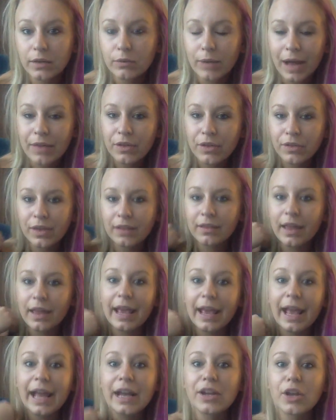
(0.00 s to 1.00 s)
rather than
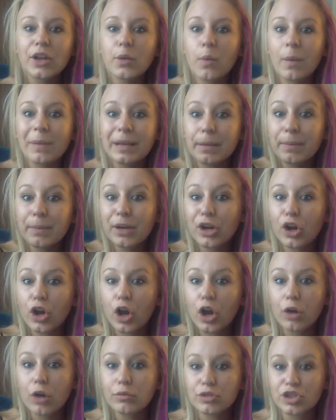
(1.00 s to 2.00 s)
like, hey, do you want me to be your
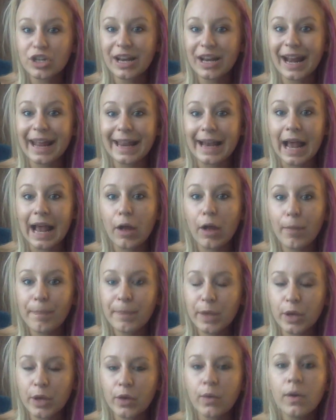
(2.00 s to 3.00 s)
coach and I can help
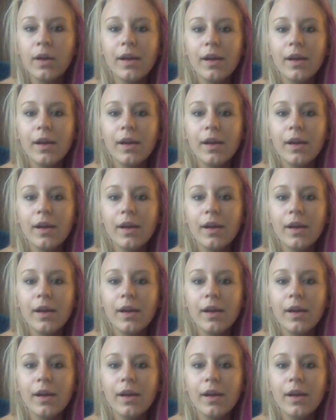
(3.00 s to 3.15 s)
you?